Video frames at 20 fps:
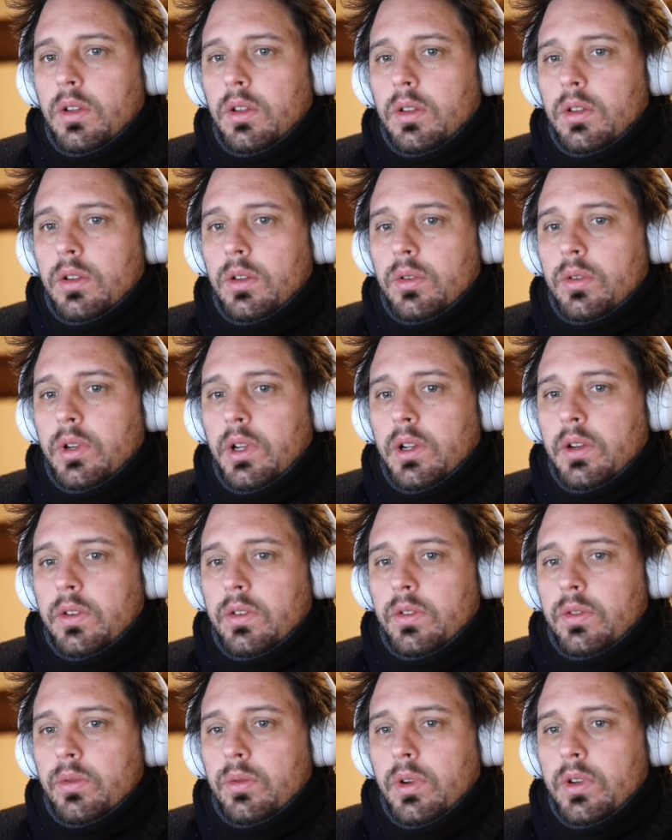load
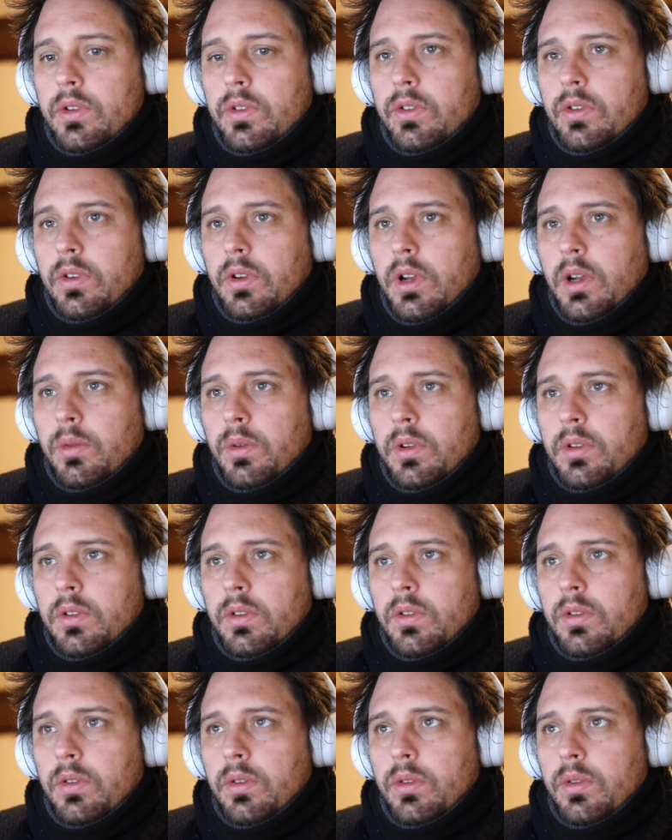X register. I want
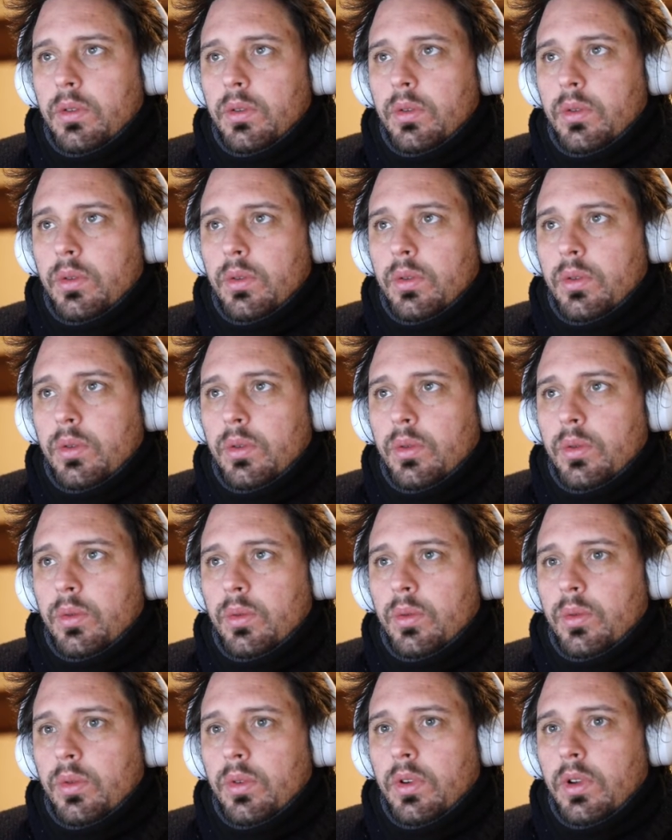to
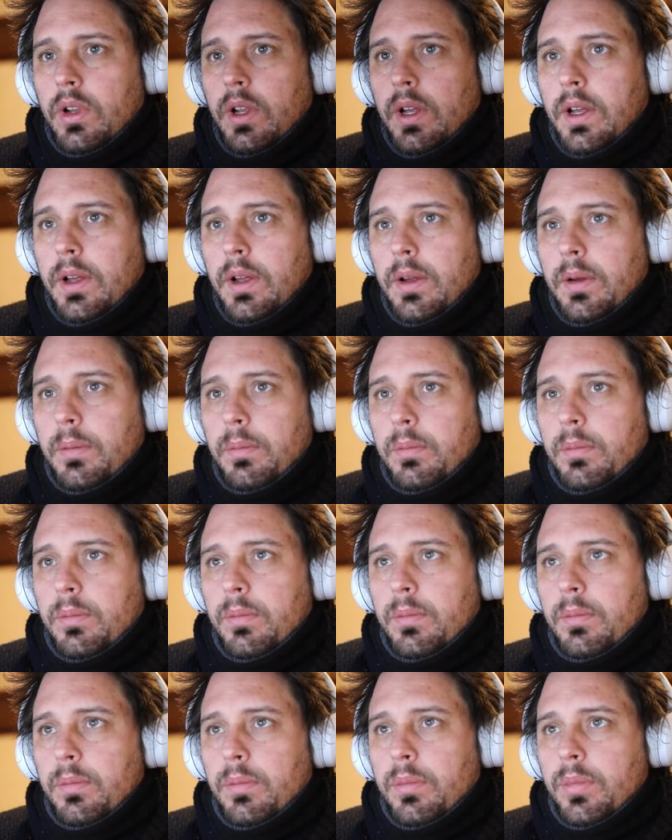
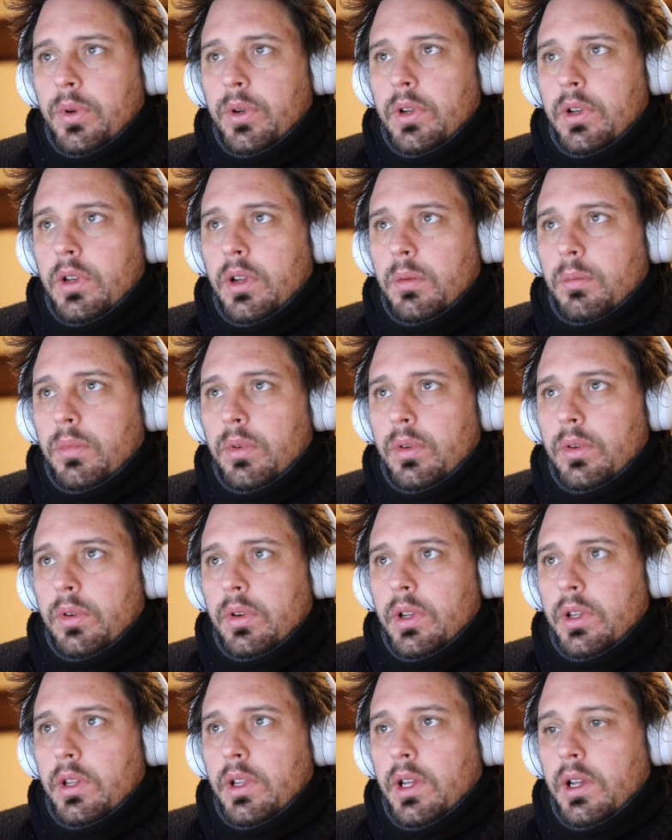put a number
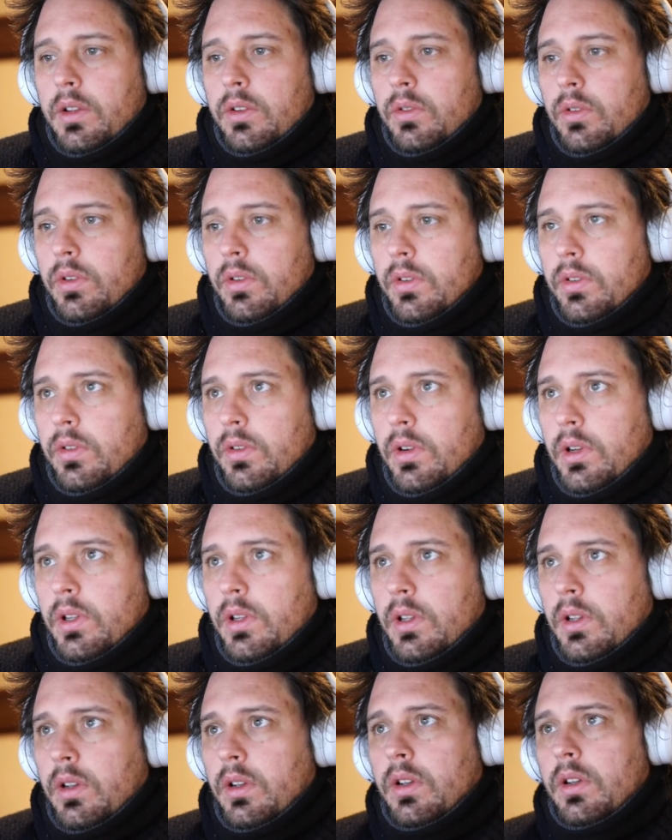in the X register, I
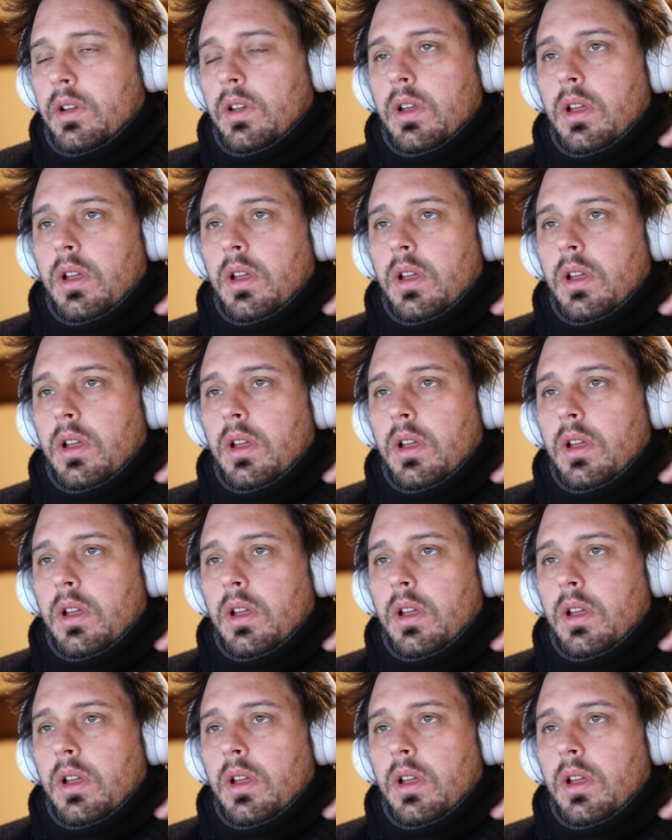think.